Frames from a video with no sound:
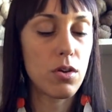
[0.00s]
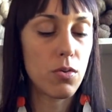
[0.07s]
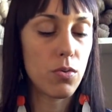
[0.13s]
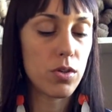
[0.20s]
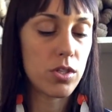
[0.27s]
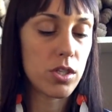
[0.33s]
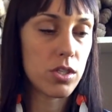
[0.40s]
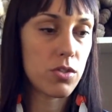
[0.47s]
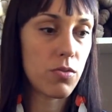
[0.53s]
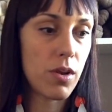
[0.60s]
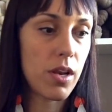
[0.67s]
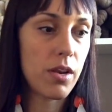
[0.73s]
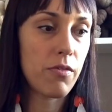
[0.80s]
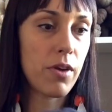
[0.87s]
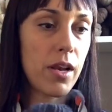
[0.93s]
which is
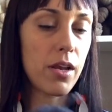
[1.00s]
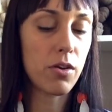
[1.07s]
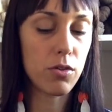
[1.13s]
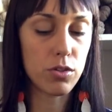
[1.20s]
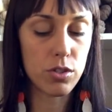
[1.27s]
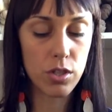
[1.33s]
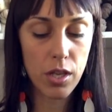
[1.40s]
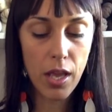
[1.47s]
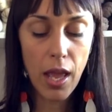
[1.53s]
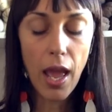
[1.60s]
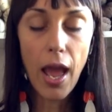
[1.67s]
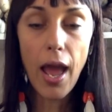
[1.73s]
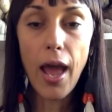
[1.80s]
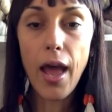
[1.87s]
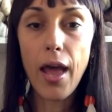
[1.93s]
really good.
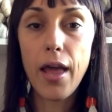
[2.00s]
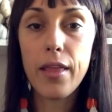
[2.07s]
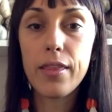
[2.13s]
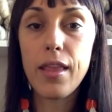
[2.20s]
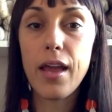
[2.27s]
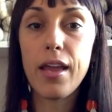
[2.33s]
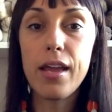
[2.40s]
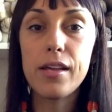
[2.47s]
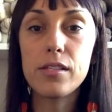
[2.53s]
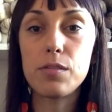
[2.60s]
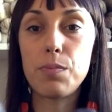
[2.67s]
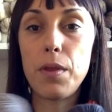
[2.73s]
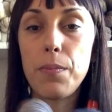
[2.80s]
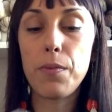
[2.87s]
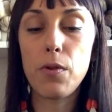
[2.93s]
And I
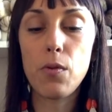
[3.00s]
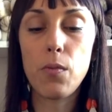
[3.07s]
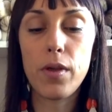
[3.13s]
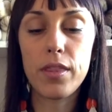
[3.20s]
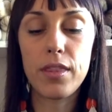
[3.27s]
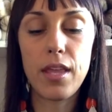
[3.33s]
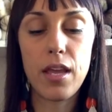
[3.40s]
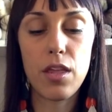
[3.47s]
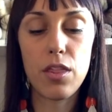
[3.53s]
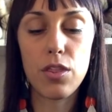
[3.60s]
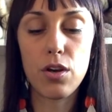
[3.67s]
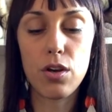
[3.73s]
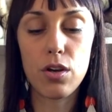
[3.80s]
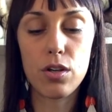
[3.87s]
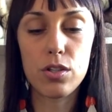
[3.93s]
asked people what they
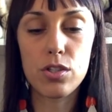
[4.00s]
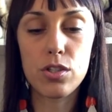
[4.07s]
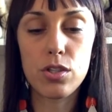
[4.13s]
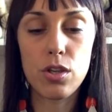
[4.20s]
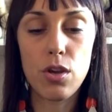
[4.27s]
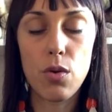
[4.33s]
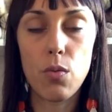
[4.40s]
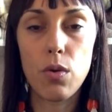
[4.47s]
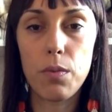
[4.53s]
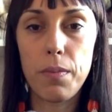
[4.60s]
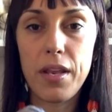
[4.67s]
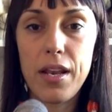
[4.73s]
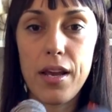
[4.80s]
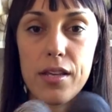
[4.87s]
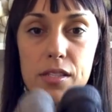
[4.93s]
thought would
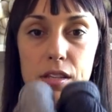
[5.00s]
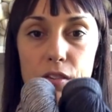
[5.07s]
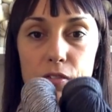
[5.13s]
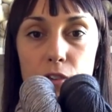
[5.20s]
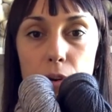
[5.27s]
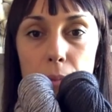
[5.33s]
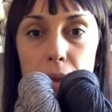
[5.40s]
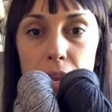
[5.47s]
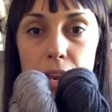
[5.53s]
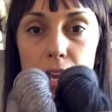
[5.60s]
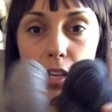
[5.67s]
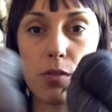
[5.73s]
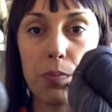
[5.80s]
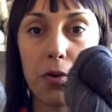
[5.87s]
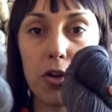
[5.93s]
be nicer for my
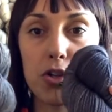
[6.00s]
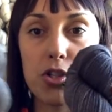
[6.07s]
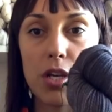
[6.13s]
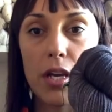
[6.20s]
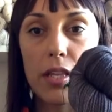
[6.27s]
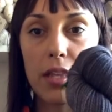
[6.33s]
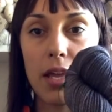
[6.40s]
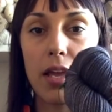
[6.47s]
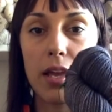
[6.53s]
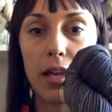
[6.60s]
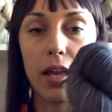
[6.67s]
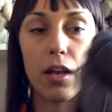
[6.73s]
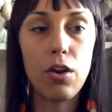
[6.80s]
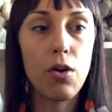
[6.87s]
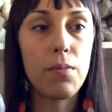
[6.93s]
next project,
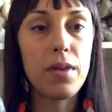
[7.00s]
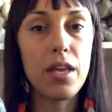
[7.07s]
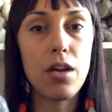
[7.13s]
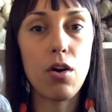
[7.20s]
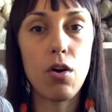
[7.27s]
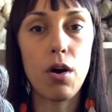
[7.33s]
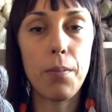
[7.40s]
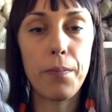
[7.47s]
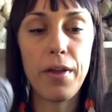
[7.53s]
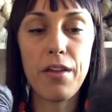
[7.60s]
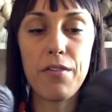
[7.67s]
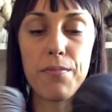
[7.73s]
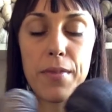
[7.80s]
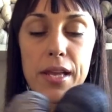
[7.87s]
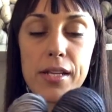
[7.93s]
Kenobi or
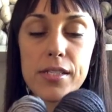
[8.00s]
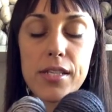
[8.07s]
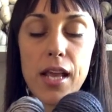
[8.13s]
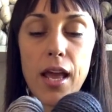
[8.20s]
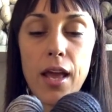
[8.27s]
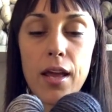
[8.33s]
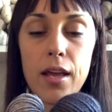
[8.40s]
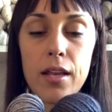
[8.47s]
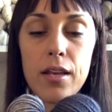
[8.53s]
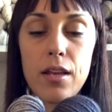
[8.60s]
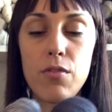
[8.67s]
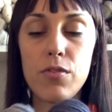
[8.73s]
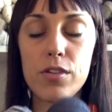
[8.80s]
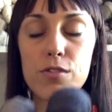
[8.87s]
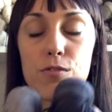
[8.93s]
Pavement, and it
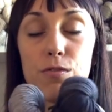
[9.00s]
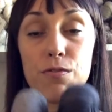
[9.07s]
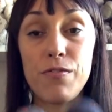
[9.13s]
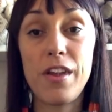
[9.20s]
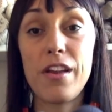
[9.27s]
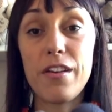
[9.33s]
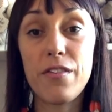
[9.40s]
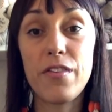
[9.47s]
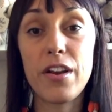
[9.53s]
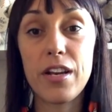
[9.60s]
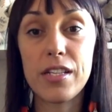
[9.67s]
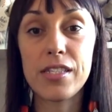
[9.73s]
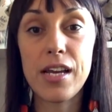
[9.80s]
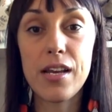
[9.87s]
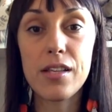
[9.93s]
was very
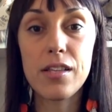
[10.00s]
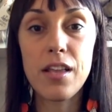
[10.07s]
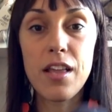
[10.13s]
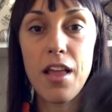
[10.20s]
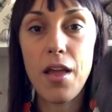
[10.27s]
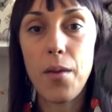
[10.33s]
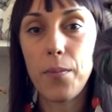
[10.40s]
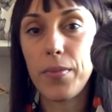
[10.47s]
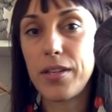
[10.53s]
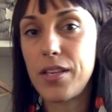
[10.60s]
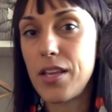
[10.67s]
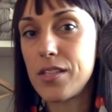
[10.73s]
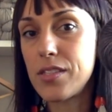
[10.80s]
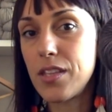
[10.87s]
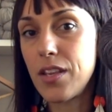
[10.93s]
tight, but
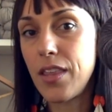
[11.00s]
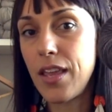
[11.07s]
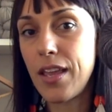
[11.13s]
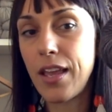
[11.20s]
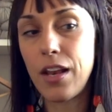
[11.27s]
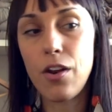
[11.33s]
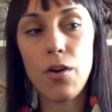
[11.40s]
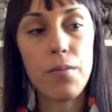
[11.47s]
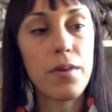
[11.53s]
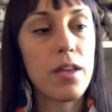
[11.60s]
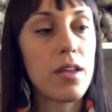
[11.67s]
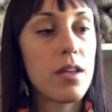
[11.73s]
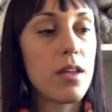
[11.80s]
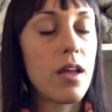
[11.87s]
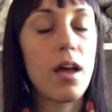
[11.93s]
yesterday
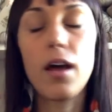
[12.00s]
Kenobi